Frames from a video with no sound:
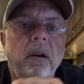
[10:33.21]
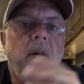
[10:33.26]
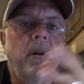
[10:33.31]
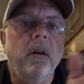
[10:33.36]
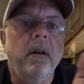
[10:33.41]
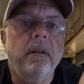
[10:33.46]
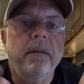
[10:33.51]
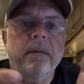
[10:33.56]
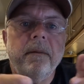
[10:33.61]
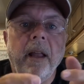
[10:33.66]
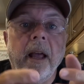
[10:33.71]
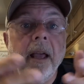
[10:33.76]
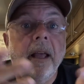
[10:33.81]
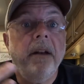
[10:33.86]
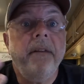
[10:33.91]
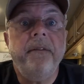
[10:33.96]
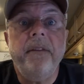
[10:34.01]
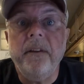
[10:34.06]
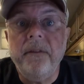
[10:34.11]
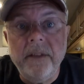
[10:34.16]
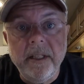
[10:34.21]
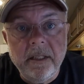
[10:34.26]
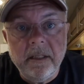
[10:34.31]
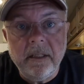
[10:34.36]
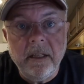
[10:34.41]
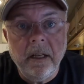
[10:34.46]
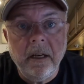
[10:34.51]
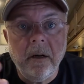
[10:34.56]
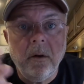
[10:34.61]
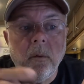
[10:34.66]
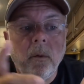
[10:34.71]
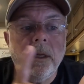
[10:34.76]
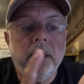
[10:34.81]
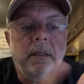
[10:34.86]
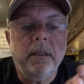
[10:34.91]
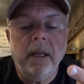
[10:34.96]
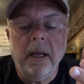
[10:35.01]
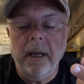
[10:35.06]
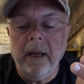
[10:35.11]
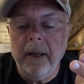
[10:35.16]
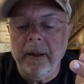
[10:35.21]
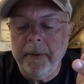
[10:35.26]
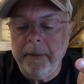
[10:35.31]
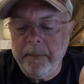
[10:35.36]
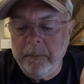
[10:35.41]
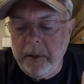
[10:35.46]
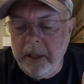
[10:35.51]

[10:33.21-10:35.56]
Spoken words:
or I had a 50-center one time.